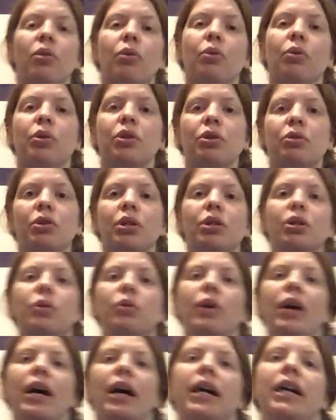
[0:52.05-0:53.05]
or you can
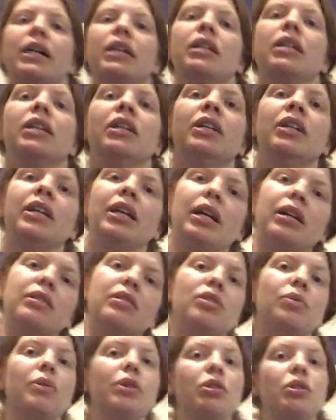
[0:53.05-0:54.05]
go ahead and
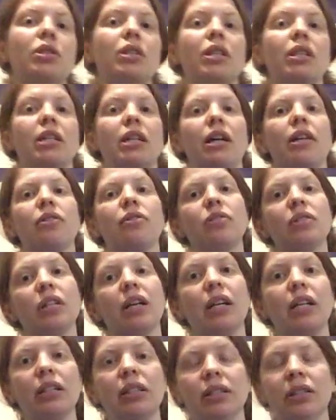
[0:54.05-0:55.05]
switch to the other
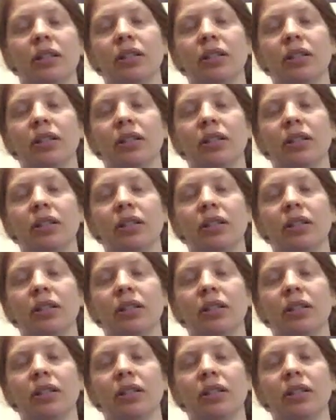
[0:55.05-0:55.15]
side.